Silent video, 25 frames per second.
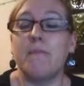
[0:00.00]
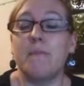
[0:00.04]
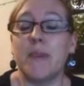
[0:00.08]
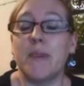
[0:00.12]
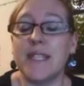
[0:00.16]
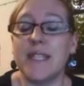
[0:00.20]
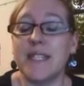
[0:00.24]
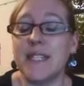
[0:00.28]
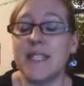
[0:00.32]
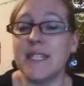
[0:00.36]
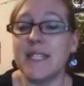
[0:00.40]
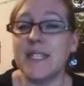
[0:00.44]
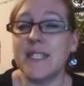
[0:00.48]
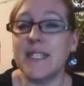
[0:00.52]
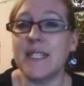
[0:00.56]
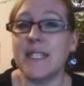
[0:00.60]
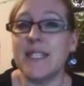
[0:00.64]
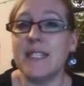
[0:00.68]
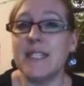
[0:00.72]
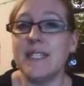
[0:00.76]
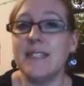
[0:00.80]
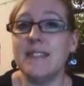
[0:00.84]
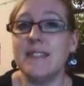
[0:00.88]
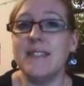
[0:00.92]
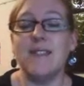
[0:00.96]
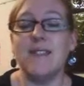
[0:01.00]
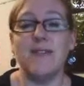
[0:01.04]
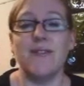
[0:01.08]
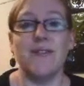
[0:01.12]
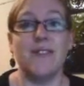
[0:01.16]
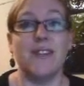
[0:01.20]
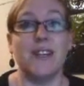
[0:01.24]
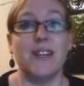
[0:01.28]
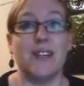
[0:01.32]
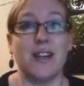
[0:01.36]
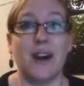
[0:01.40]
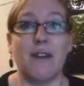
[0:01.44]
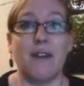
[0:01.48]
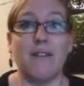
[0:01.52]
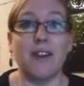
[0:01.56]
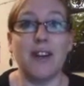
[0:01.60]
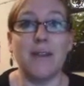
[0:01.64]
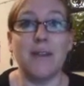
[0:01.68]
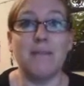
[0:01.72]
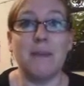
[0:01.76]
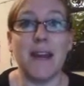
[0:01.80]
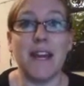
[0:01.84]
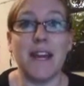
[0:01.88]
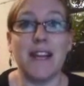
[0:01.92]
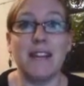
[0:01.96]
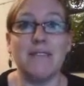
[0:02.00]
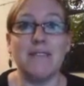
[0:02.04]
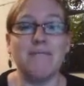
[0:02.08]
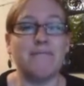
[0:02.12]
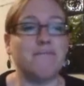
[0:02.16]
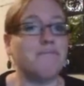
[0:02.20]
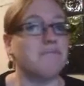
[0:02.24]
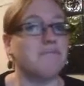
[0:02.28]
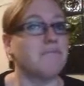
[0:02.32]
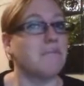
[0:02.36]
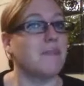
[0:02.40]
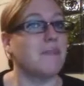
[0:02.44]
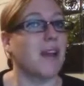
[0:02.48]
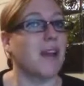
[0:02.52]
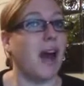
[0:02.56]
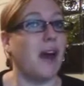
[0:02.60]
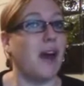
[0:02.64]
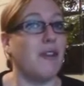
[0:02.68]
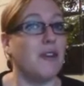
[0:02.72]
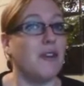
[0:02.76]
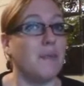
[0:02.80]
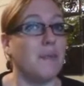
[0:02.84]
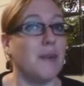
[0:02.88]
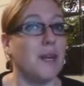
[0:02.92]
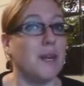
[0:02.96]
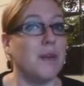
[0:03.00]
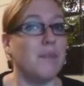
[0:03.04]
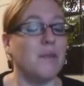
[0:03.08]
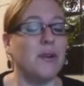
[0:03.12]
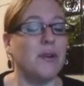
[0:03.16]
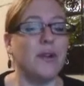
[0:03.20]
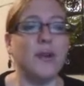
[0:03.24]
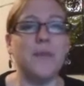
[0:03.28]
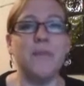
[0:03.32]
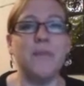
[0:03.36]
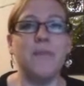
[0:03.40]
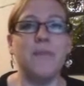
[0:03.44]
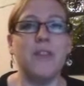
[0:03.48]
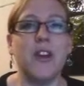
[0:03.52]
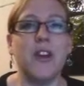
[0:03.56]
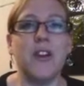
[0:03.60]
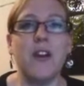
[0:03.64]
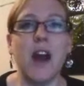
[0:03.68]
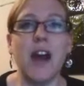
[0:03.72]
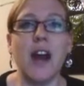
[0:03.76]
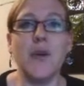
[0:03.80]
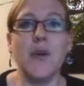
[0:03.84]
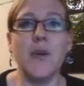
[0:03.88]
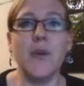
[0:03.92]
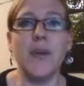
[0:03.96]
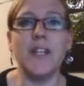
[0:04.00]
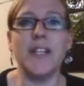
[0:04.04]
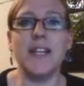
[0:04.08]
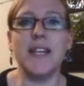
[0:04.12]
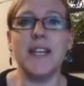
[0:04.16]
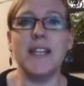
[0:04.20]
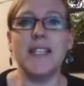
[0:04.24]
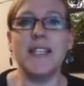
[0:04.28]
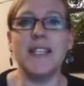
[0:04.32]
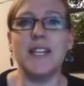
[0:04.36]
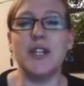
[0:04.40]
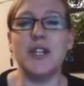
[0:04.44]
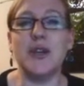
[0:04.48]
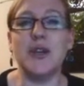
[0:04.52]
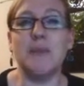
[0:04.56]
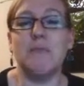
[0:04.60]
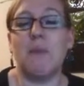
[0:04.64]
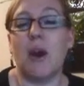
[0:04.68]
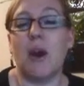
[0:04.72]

Businesses, the government, other people, they're not going to continue